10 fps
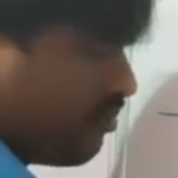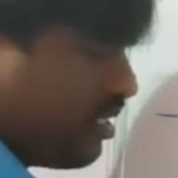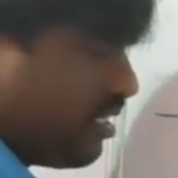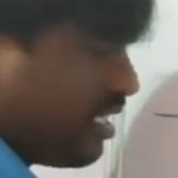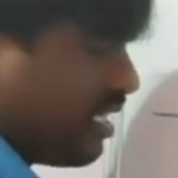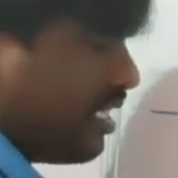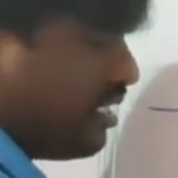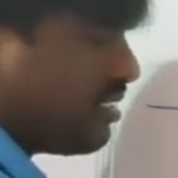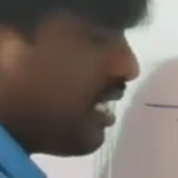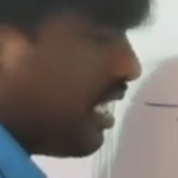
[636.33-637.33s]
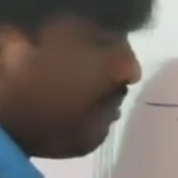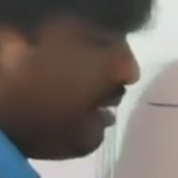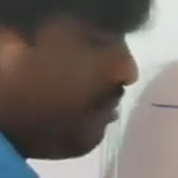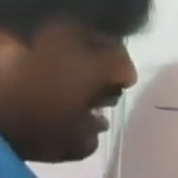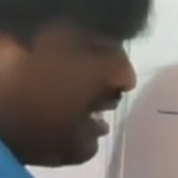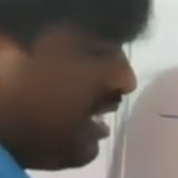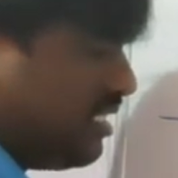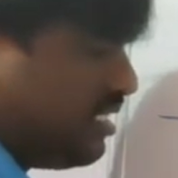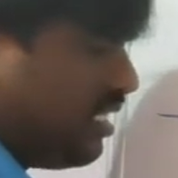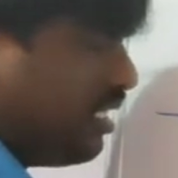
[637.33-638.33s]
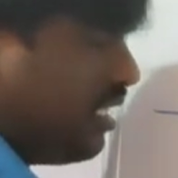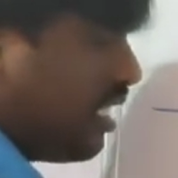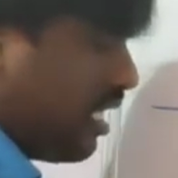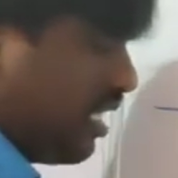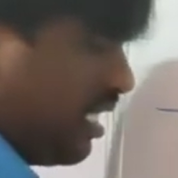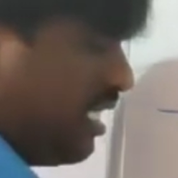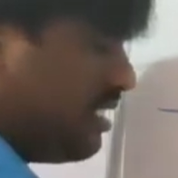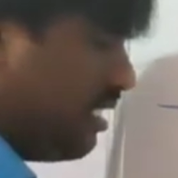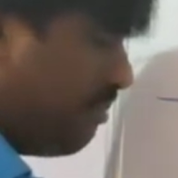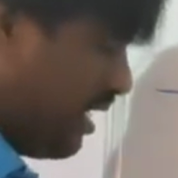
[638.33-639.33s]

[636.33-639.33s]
what I can write as AB by AC, AC by